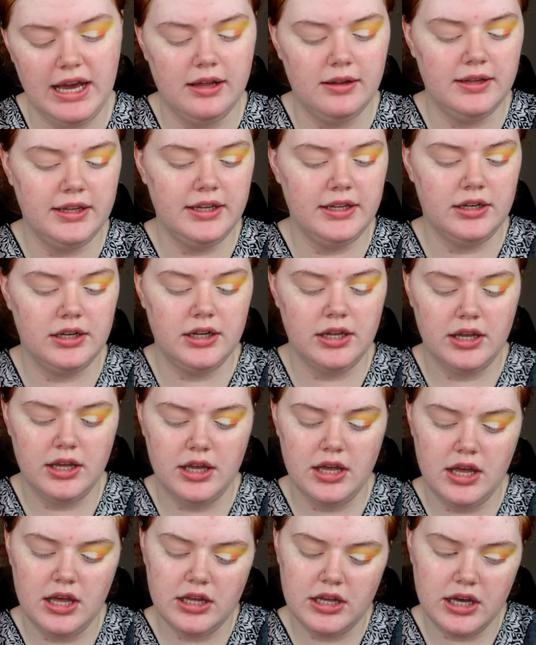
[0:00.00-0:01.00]
Palette.
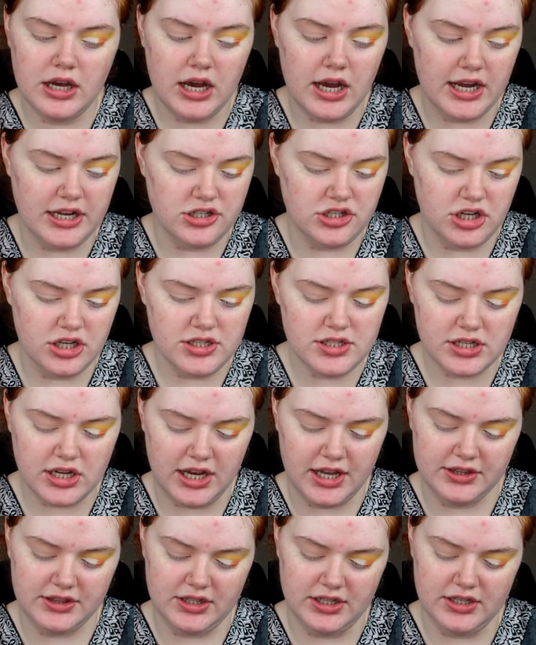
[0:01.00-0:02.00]
I just
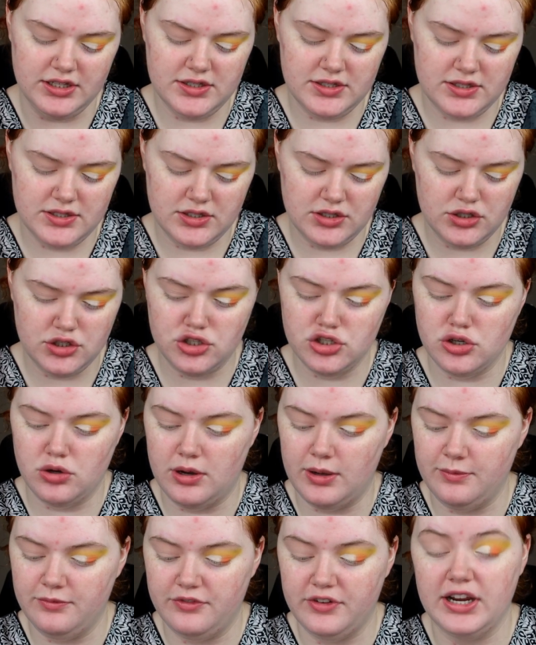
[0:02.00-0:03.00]
got this,
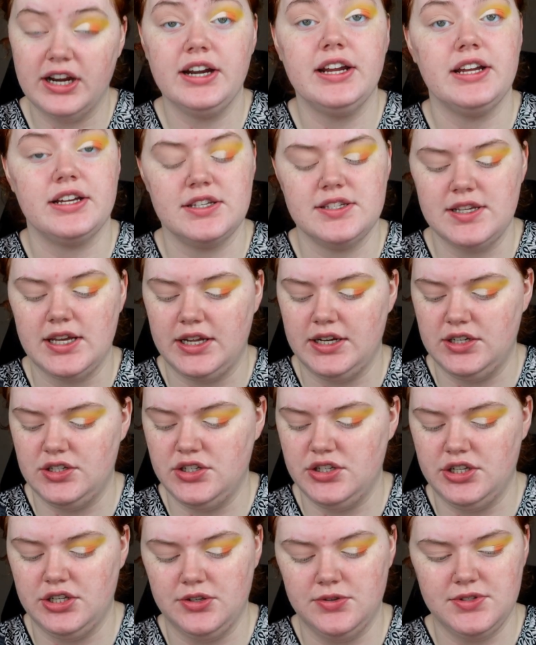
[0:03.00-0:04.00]
so I'm very
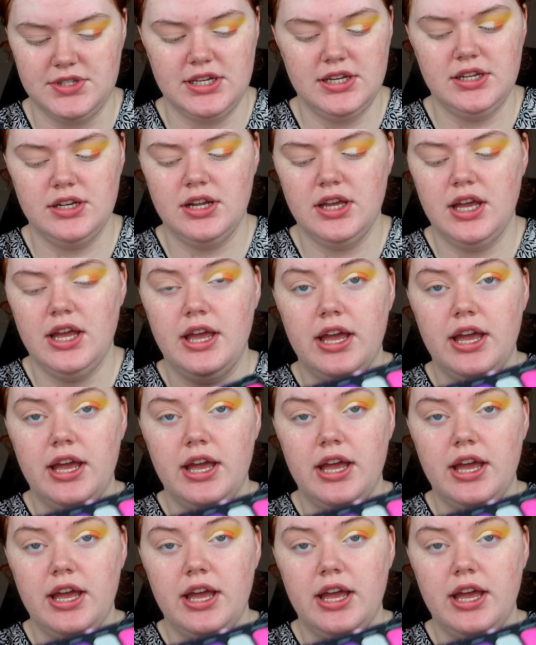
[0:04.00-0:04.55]
excited to use it.